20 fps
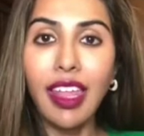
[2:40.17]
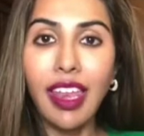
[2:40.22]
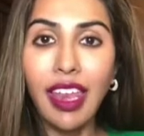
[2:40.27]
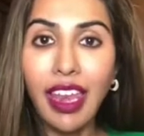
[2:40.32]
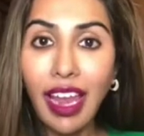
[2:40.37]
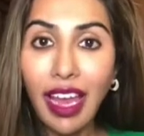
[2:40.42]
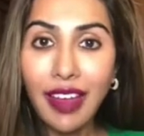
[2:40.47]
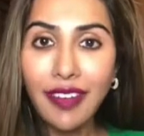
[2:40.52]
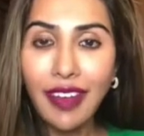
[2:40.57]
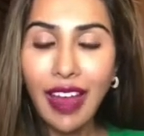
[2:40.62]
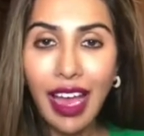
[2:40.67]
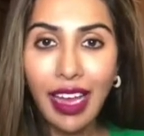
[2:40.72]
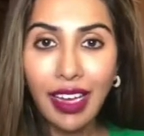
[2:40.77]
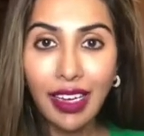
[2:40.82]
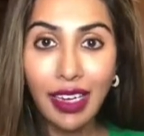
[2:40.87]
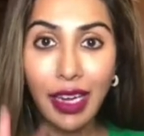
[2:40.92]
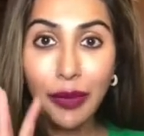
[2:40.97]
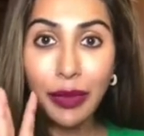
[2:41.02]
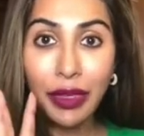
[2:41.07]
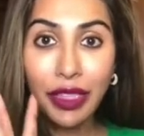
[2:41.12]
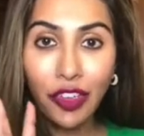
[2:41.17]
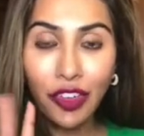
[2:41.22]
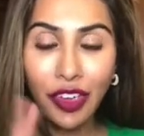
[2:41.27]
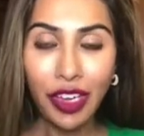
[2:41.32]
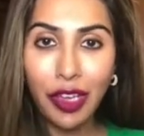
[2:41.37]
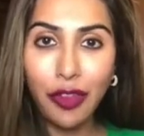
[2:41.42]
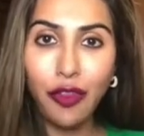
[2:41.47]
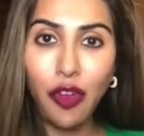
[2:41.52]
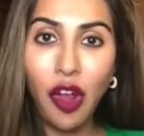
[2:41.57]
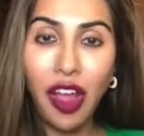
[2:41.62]
Life hack number
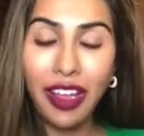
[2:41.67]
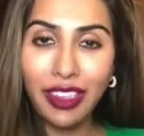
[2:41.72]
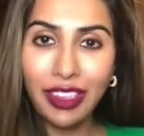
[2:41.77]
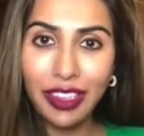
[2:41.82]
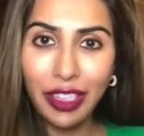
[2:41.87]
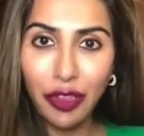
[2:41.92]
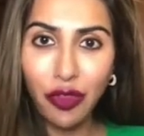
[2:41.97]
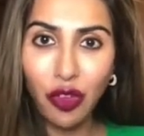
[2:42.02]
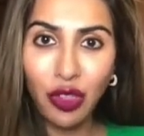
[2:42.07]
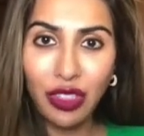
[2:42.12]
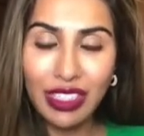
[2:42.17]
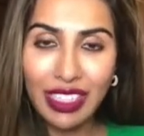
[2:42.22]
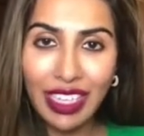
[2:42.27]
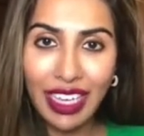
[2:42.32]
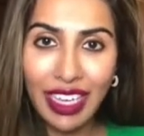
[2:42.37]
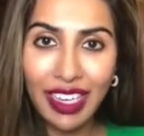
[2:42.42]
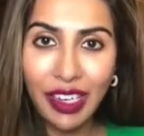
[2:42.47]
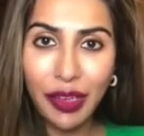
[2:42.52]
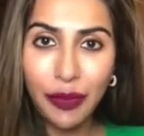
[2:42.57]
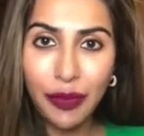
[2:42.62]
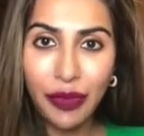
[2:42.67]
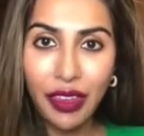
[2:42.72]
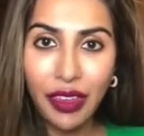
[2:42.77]
3 for healthy full skin.